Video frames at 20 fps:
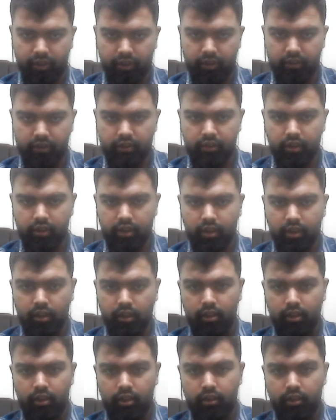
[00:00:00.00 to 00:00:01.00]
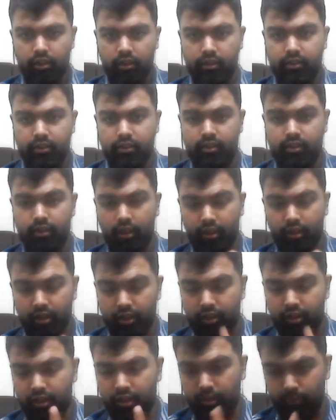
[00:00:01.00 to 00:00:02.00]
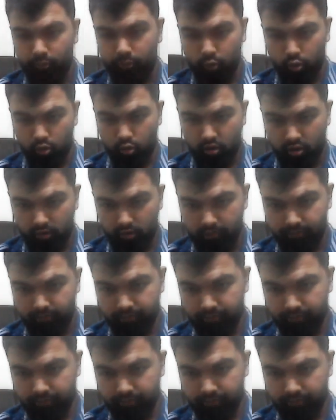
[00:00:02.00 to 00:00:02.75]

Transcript: is the sun and the moon